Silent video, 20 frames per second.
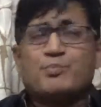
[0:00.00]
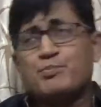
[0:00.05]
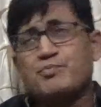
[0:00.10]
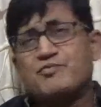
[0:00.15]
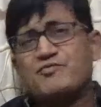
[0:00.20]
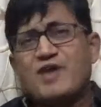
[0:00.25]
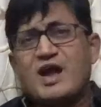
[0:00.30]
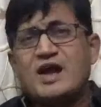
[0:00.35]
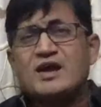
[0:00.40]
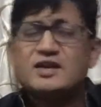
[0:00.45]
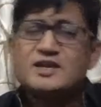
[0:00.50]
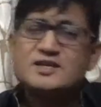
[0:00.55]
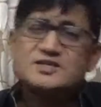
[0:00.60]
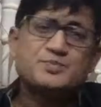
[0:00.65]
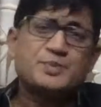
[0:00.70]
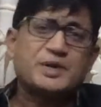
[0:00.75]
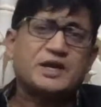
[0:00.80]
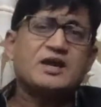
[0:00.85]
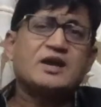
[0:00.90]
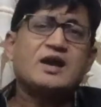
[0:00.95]
Frankly
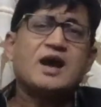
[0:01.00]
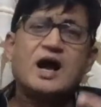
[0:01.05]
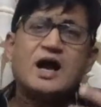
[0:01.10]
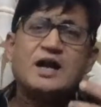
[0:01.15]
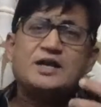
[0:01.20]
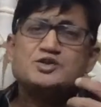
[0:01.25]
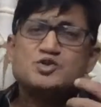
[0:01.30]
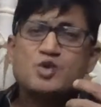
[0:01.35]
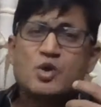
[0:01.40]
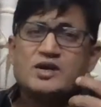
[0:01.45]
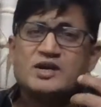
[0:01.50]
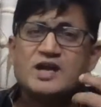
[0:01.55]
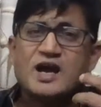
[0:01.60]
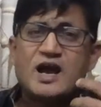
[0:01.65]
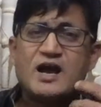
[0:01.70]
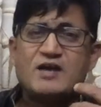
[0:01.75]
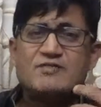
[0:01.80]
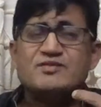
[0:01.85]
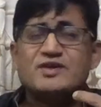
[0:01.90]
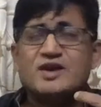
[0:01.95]
speaking, I don't
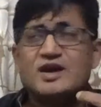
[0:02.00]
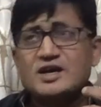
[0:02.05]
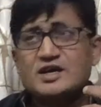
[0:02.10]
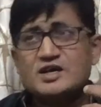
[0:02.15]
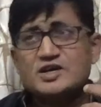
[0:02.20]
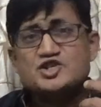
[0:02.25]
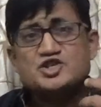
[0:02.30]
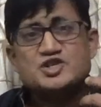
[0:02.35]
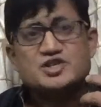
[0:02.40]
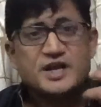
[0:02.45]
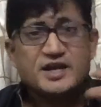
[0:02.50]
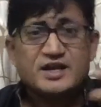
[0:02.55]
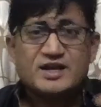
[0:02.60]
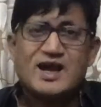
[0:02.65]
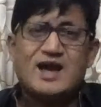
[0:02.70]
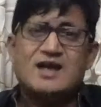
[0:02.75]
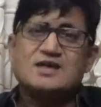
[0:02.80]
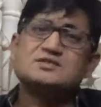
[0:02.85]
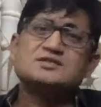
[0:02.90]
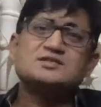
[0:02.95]
have a straight
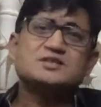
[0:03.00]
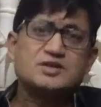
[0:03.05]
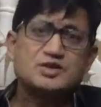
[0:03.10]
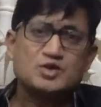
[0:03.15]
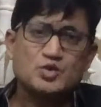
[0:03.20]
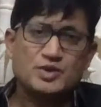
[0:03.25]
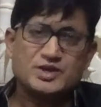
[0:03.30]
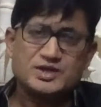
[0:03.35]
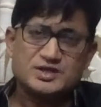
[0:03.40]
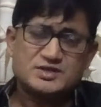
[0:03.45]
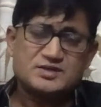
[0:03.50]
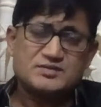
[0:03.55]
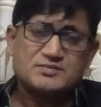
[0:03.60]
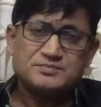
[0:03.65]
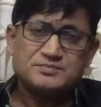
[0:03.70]
answer to it.